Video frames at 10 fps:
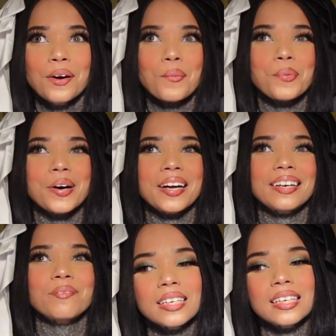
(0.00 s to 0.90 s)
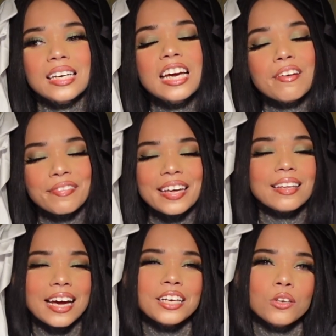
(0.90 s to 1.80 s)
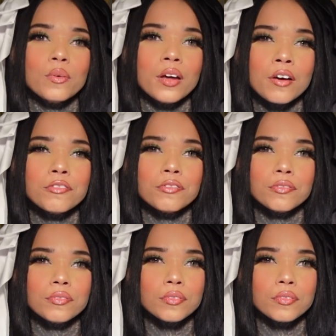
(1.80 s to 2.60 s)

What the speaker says: But if they like you enough,